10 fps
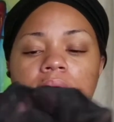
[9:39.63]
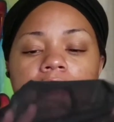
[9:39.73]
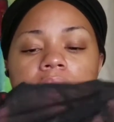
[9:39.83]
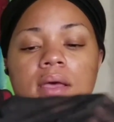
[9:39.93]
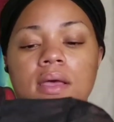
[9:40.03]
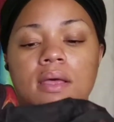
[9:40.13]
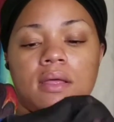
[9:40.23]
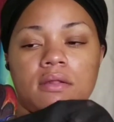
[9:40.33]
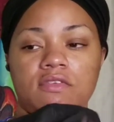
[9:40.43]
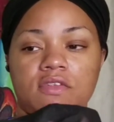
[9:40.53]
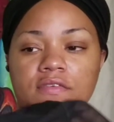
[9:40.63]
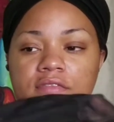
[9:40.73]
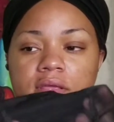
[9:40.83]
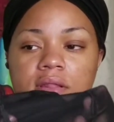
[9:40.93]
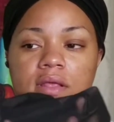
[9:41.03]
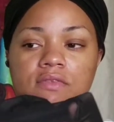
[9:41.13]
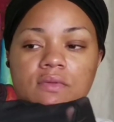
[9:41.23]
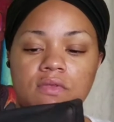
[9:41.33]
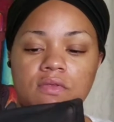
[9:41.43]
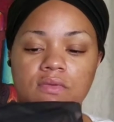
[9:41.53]
This is what I prefer and this is what it
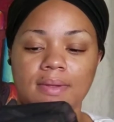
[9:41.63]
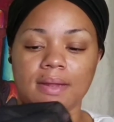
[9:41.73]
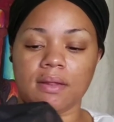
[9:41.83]
looks like.